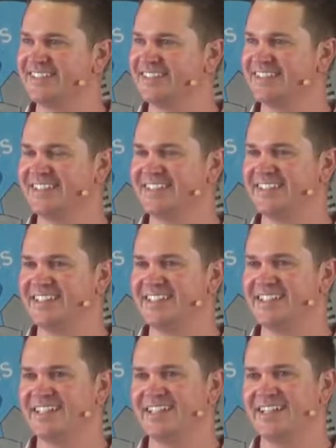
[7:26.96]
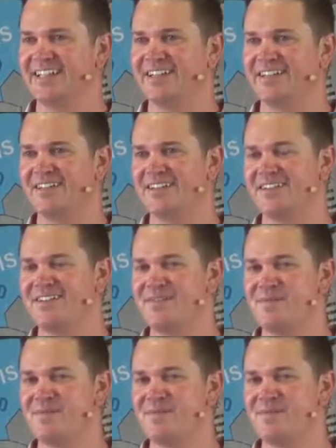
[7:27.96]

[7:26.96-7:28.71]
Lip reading: [no speech]